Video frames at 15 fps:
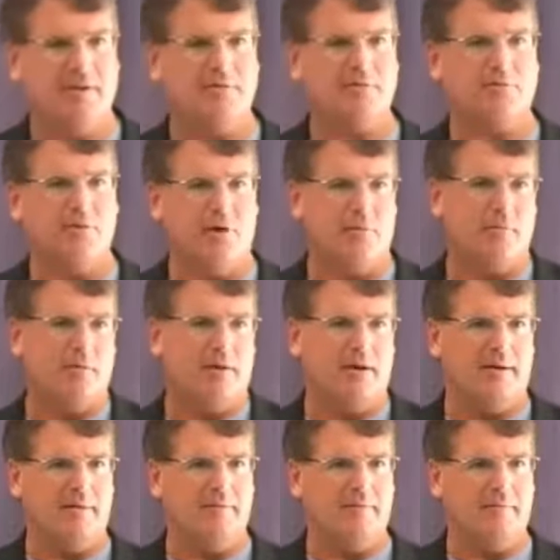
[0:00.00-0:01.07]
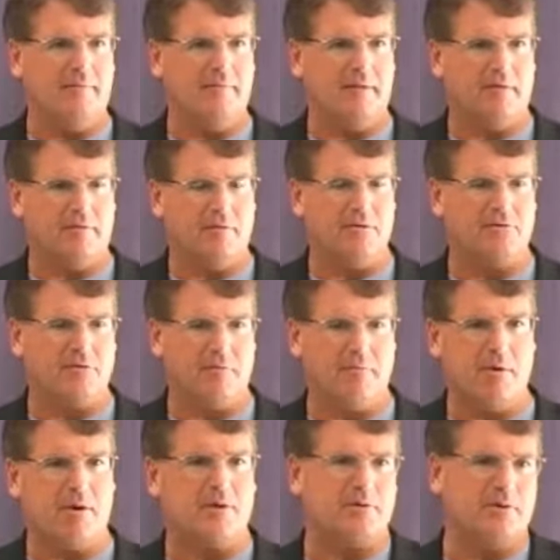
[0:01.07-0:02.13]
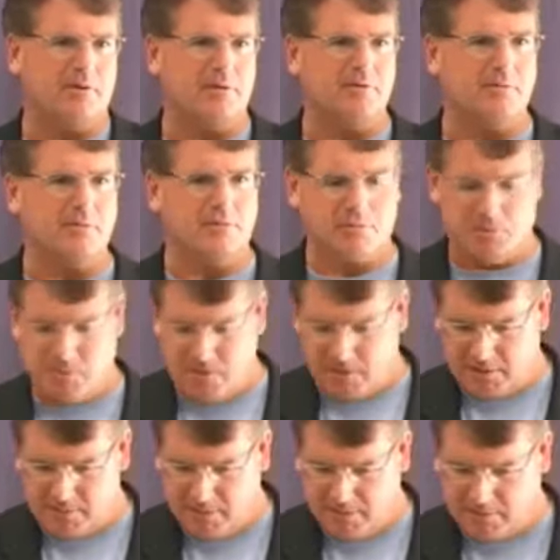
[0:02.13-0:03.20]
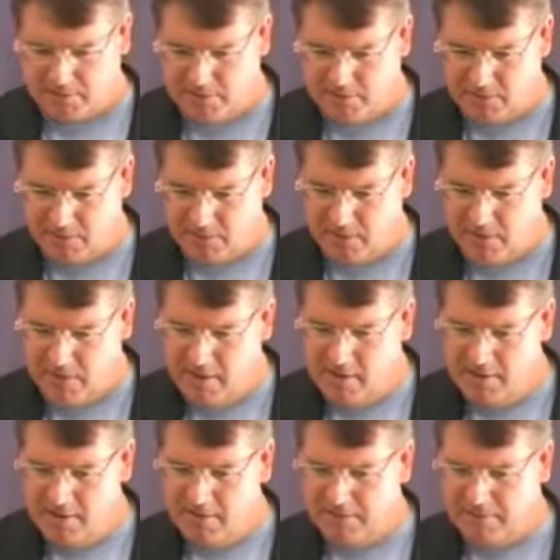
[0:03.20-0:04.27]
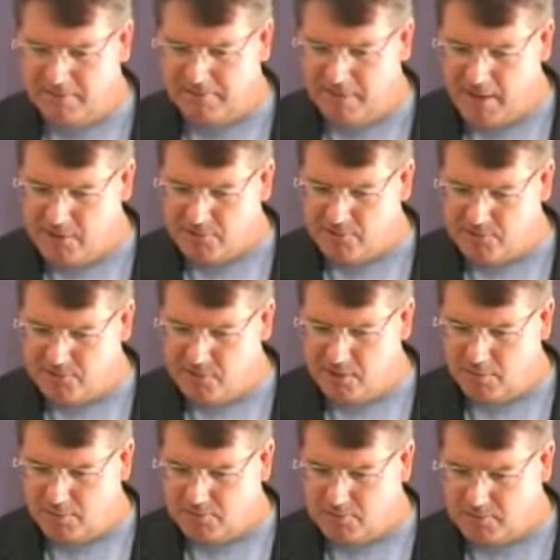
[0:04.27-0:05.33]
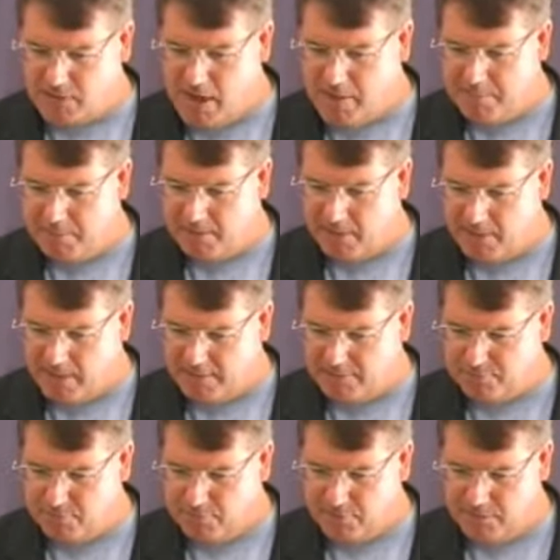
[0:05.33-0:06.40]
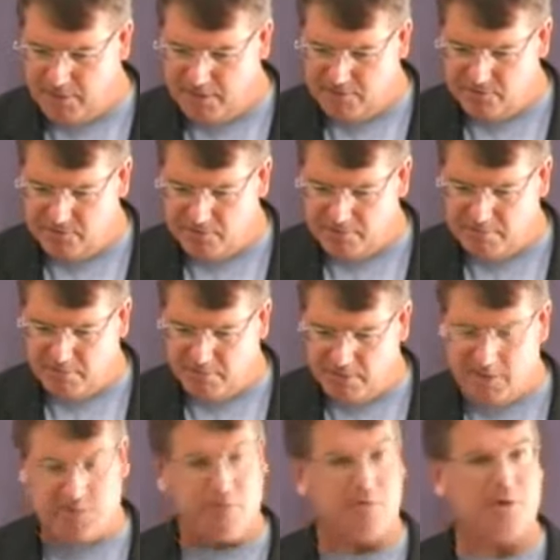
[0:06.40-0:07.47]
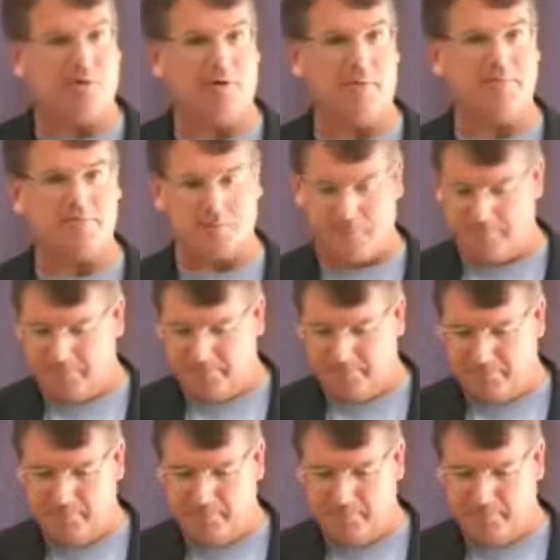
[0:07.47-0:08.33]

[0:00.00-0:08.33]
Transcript: This was all a version of mercantilism, which we talked about the other day. The final result was monopoly, exploitation, and political corruption.